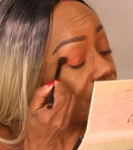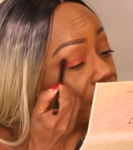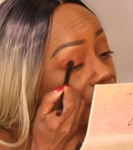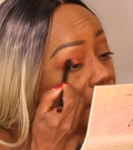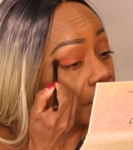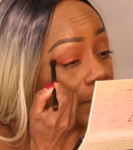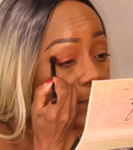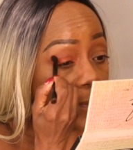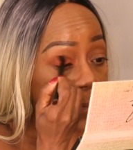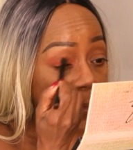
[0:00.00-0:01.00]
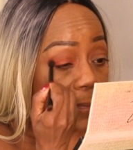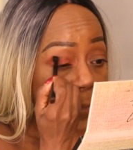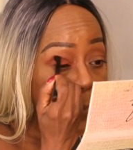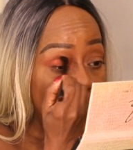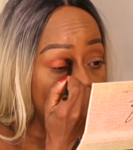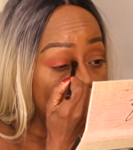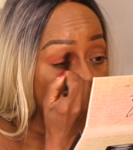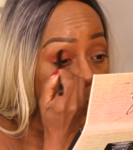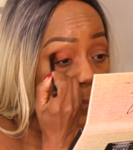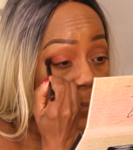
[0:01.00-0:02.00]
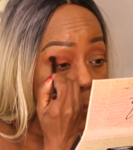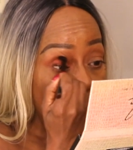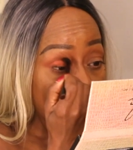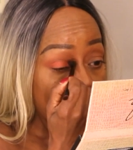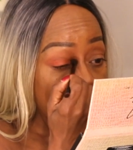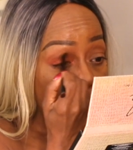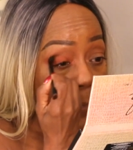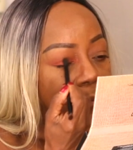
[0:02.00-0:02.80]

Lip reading: Nothing is said.